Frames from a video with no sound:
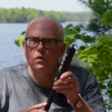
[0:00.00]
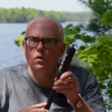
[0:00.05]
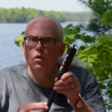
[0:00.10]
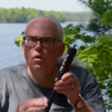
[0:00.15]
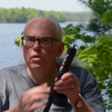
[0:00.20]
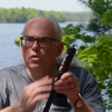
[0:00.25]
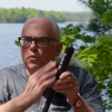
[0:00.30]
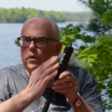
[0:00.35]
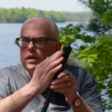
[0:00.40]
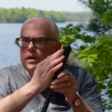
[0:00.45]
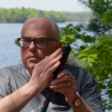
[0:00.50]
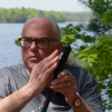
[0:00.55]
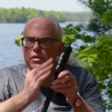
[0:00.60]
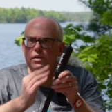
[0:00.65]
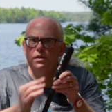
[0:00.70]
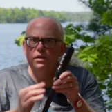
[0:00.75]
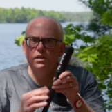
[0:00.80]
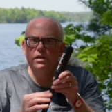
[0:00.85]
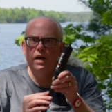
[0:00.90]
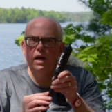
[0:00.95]
all the way up
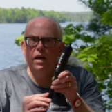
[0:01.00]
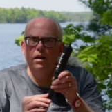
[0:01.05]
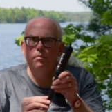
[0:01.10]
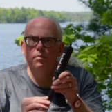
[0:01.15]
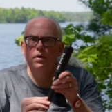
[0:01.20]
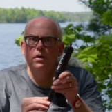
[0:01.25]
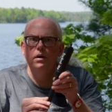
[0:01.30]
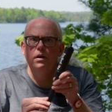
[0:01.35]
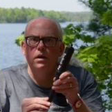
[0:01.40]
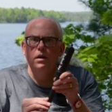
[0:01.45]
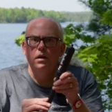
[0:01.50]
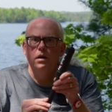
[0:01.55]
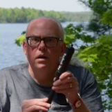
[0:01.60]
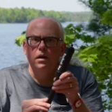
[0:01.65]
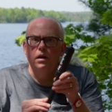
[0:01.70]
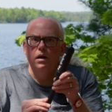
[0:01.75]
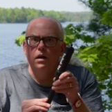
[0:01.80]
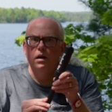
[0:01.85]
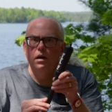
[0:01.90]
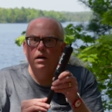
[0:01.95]
to the top,
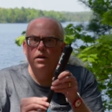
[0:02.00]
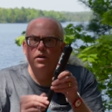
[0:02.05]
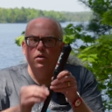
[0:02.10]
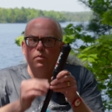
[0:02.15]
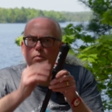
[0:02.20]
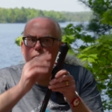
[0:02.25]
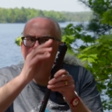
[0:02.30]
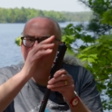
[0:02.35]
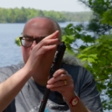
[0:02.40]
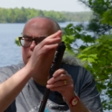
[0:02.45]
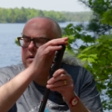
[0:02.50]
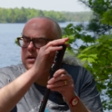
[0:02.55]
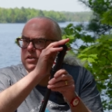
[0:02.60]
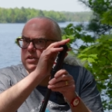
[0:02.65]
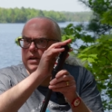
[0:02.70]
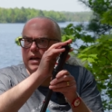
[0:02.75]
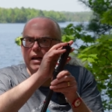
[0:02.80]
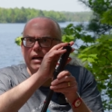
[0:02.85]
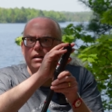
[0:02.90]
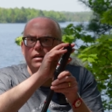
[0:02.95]
uh, you're pretty
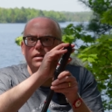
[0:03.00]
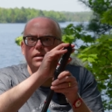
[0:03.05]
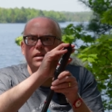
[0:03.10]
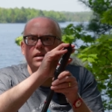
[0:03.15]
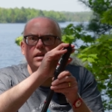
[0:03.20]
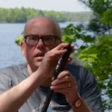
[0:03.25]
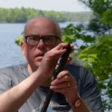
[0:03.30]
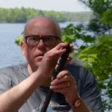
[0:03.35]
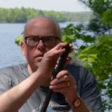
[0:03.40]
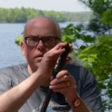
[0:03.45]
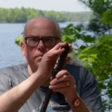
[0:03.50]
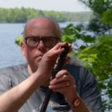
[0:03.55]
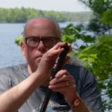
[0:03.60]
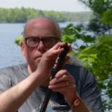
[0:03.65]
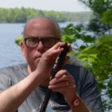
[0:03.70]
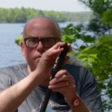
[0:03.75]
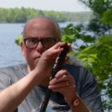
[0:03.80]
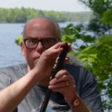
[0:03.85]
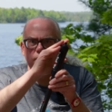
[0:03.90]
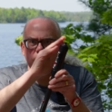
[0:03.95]
much at the
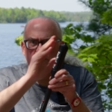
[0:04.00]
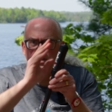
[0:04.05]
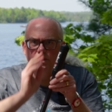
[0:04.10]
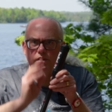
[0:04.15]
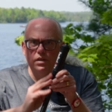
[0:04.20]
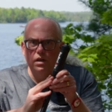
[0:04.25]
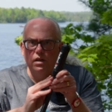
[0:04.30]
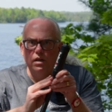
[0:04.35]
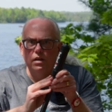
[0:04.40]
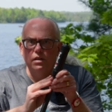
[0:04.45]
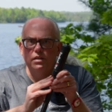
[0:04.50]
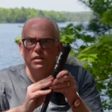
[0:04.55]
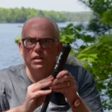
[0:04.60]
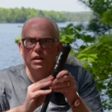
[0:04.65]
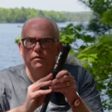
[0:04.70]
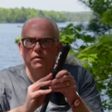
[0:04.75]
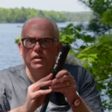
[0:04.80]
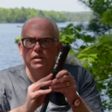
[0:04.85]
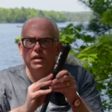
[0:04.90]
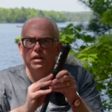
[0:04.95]
uh,
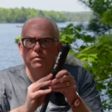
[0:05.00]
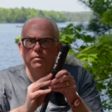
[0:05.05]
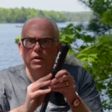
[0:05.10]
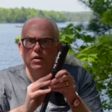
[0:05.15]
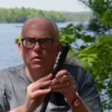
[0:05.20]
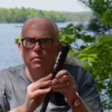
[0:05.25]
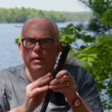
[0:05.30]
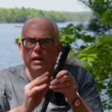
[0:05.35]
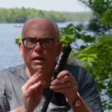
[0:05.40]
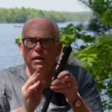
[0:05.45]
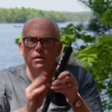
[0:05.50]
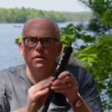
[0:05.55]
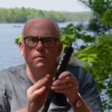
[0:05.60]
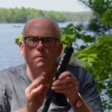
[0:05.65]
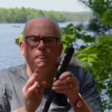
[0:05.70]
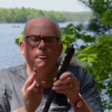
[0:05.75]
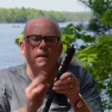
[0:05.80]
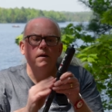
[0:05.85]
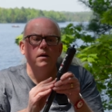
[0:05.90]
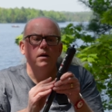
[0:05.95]
17 meter band,
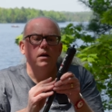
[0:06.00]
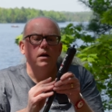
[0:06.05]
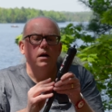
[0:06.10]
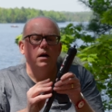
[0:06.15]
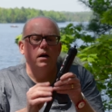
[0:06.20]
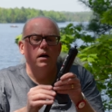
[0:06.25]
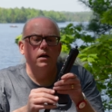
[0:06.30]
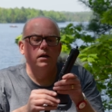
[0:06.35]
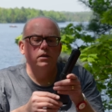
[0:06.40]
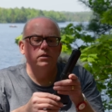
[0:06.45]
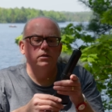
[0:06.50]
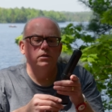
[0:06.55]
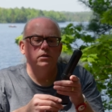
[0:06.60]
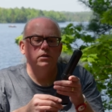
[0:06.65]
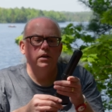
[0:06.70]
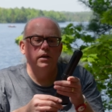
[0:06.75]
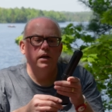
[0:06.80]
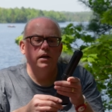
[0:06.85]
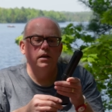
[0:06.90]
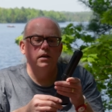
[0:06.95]
uh,
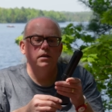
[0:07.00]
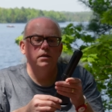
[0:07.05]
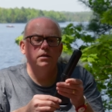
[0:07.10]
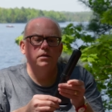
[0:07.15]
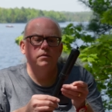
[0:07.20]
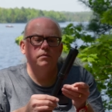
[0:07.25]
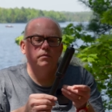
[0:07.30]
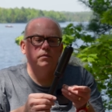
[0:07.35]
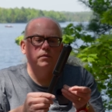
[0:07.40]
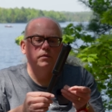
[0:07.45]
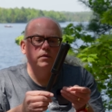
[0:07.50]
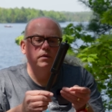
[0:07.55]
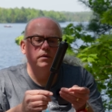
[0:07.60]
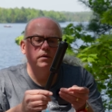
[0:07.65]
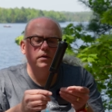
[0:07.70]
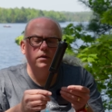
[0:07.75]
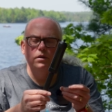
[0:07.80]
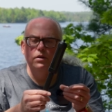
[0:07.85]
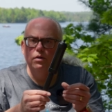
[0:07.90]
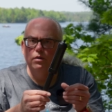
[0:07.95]
and
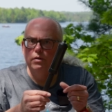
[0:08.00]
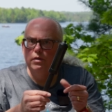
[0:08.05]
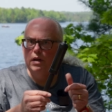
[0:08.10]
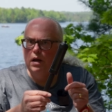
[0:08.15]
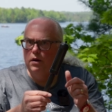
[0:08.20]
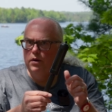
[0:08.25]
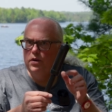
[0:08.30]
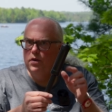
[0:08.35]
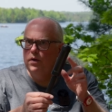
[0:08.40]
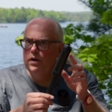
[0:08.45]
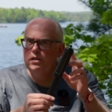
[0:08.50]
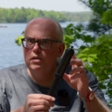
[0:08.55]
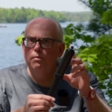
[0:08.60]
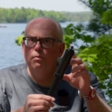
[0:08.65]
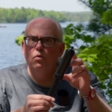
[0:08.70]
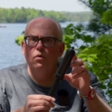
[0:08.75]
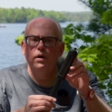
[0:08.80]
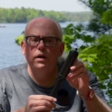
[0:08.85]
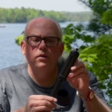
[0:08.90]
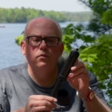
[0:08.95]
you're now you're at the
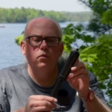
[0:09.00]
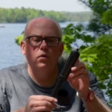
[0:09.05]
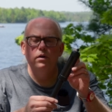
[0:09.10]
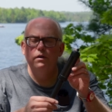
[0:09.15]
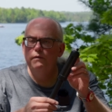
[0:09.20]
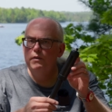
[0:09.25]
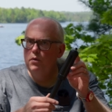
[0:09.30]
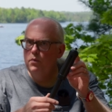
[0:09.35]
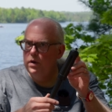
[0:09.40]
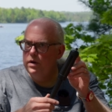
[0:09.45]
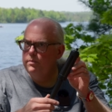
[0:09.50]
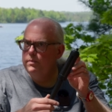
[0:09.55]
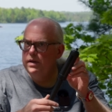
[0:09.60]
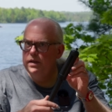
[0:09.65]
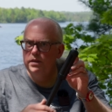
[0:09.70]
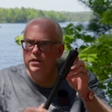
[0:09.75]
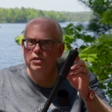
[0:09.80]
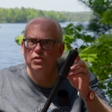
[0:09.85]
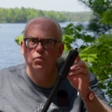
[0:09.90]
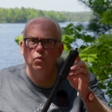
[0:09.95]
point where if you want to
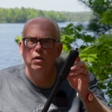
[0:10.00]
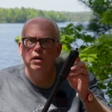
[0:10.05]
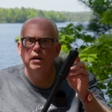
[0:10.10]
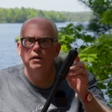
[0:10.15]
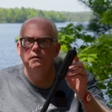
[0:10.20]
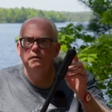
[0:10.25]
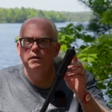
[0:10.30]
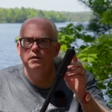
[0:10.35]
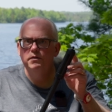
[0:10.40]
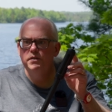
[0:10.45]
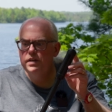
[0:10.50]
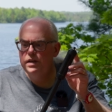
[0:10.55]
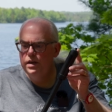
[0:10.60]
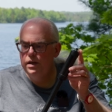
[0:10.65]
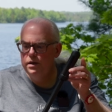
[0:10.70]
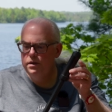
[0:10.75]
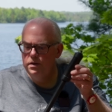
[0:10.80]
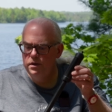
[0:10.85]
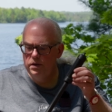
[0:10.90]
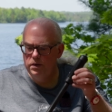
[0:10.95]
make this work in
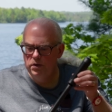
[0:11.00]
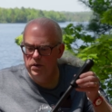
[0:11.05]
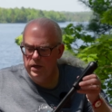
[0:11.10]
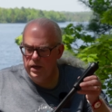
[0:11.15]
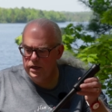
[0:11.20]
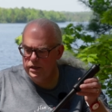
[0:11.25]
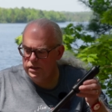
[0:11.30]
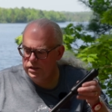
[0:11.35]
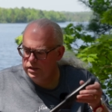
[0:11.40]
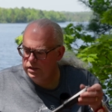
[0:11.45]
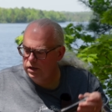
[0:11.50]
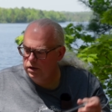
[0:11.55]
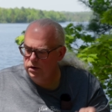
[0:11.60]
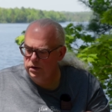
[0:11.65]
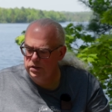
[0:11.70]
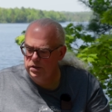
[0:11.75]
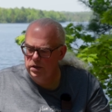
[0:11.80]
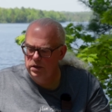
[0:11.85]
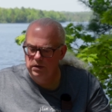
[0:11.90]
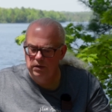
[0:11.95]
15, you got to
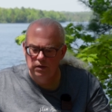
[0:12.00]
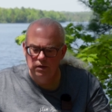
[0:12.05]
start